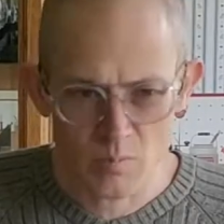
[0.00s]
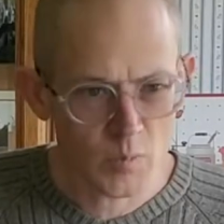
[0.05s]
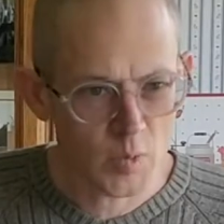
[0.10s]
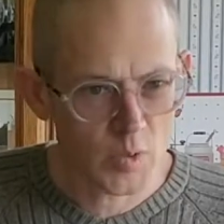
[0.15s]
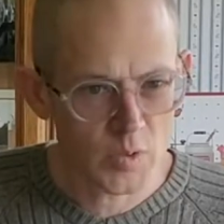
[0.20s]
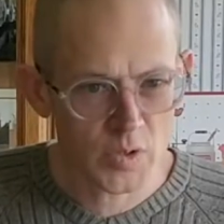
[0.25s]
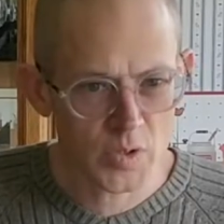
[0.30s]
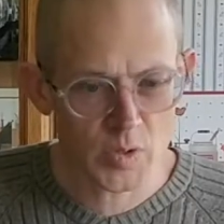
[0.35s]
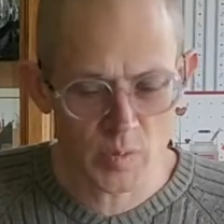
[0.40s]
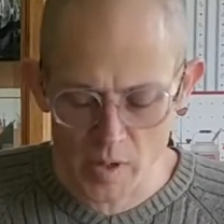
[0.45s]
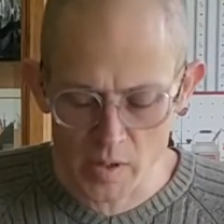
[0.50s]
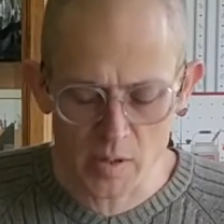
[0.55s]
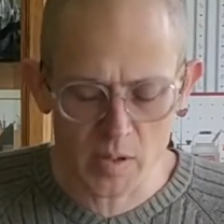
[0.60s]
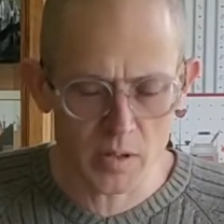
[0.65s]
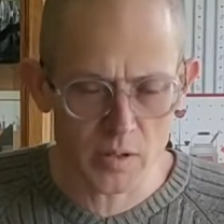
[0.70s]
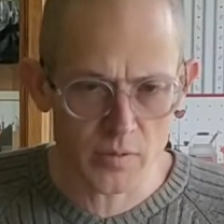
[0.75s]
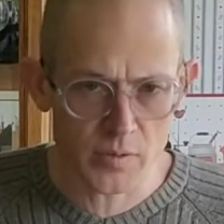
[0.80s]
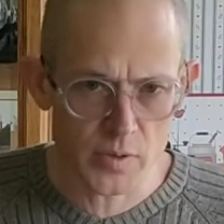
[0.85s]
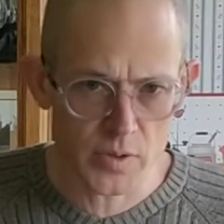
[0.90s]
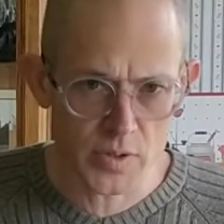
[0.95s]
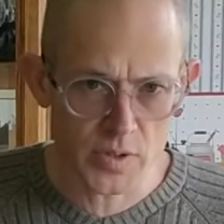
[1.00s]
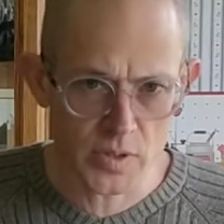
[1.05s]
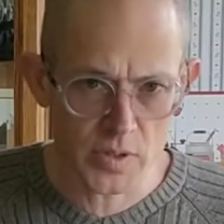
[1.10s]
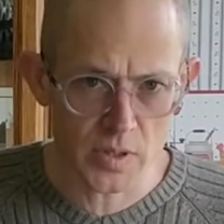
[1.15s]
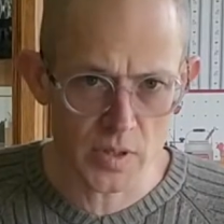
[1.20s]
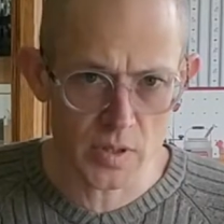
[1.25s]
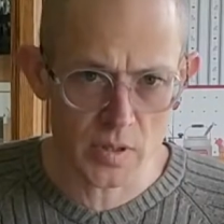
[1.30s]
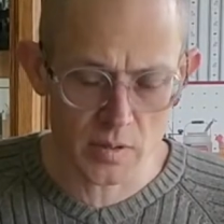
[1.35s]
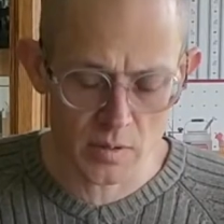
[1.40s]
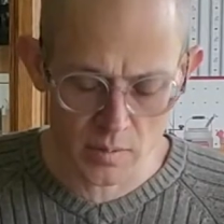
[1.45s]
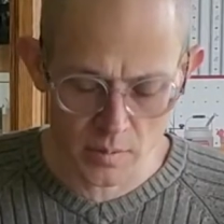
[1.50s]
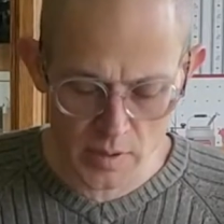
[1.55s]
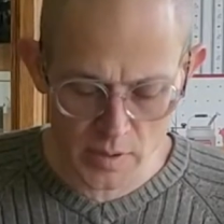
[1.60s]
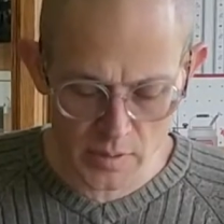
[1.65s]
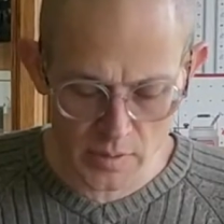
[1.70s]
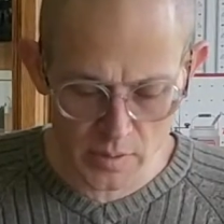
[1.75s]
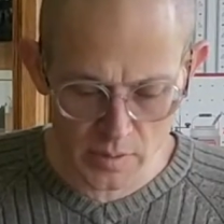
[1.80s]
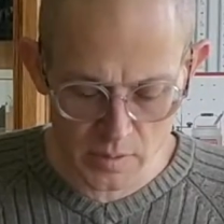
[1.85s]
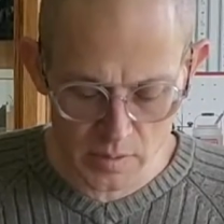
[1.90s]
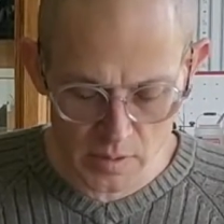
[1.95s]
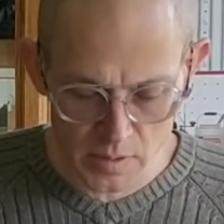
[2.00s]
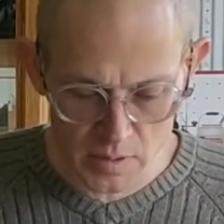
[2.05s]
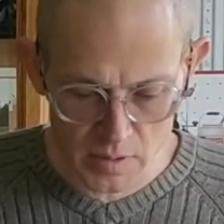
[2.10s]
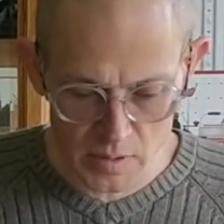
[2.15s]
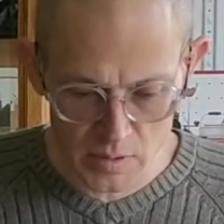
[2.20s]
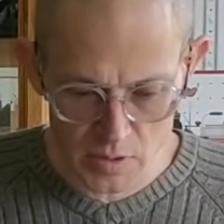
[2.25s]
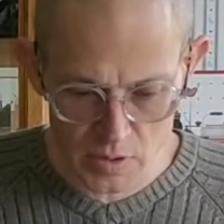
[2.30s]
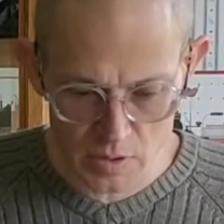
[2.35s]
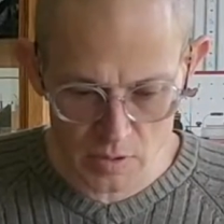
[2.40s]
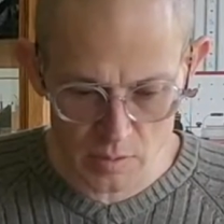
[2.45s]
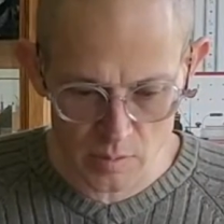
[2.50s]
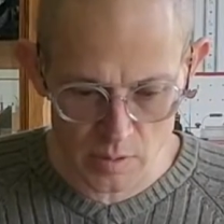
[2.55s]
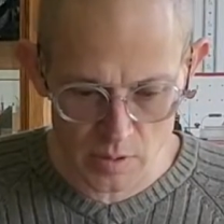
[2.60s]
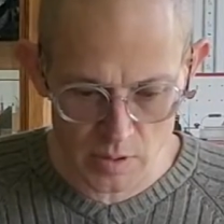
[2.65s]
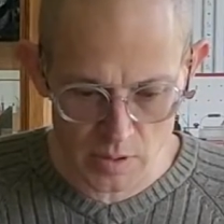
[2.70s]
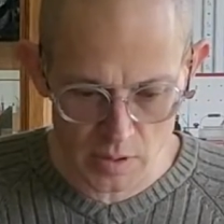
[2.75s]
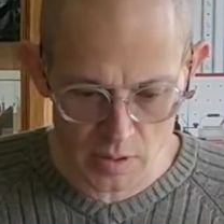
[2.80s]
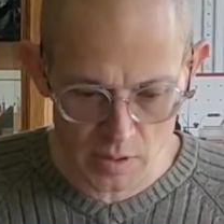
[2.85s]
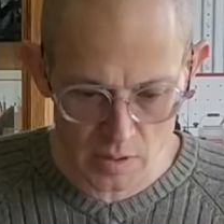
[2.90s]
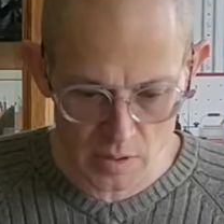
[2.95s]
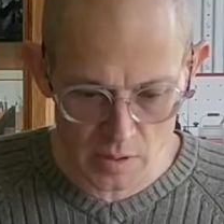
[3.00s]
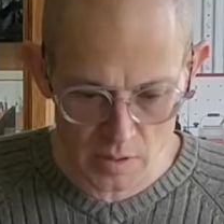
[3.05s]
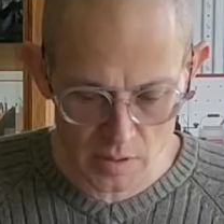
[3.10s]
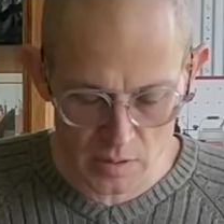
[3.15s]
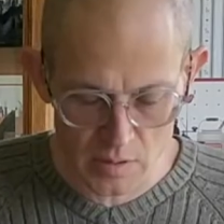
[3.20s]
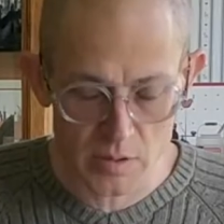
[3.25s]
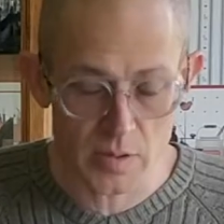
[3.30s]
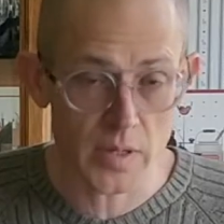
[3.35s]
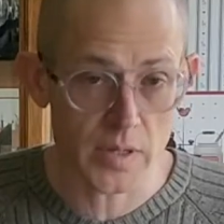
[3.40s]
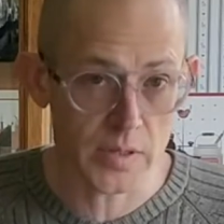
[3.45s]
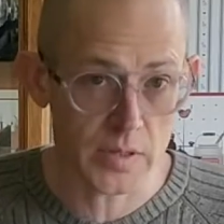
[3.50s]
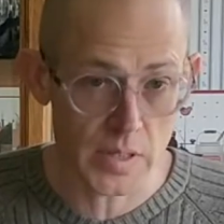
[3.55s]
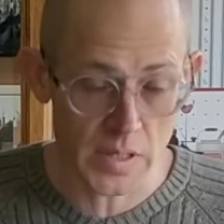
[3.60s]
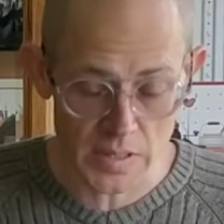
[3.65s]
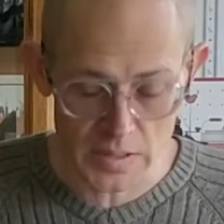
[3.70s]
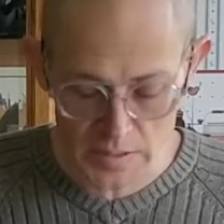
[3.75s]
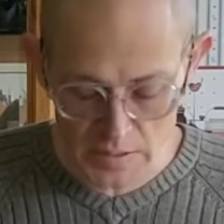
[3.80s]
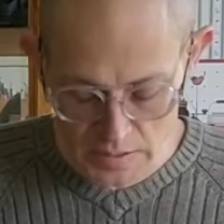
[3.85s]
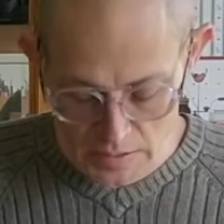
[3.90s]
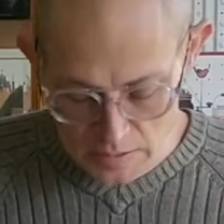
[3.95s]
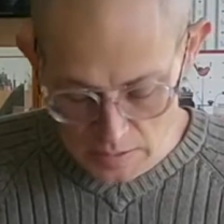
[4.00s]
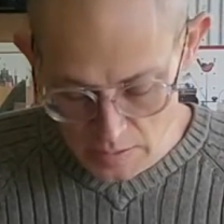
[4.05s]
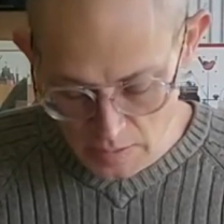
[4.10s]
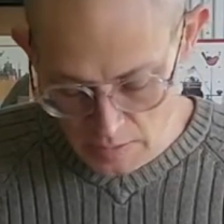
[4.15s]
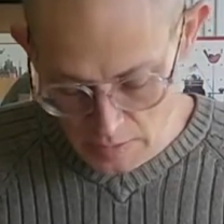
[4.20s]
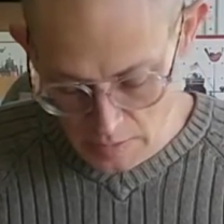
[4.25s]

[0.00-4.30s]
just right around the first of the year, around January 2018.